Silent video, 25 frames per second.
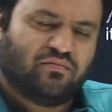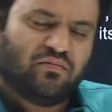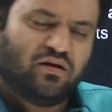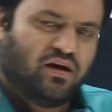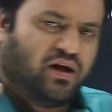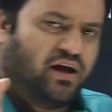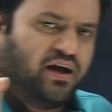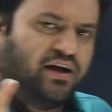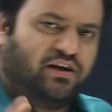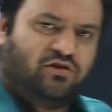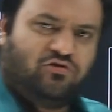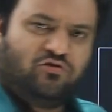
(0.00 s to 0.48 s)

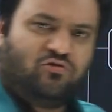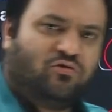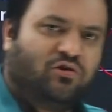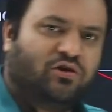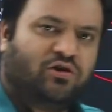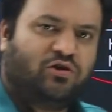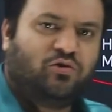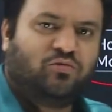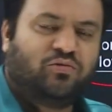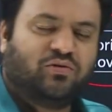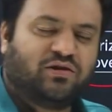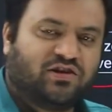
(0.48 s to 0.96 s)
I told
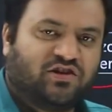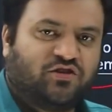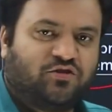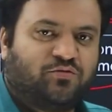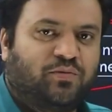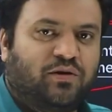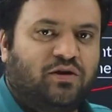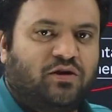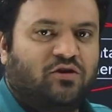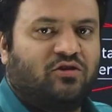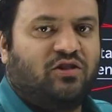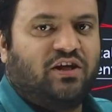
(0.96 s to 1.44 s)
you with
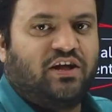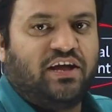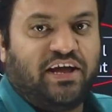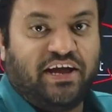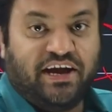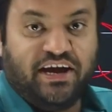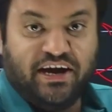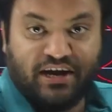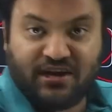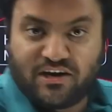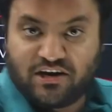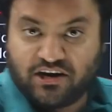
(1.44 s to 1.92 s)
respect to the
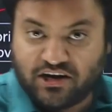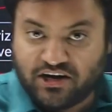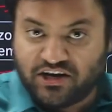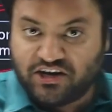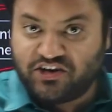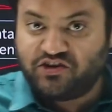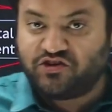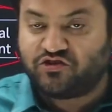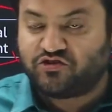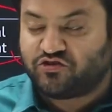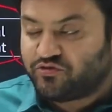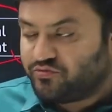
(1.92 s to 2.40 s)
heat
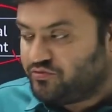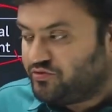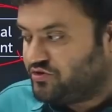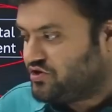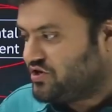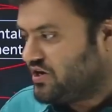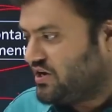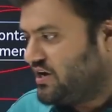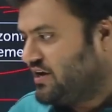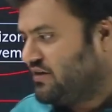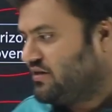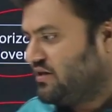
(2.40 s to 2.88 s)

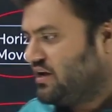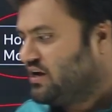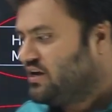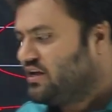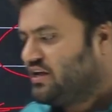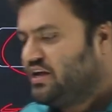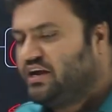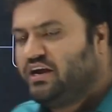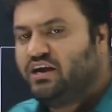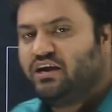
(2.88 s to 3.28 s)
redistribution, and that heat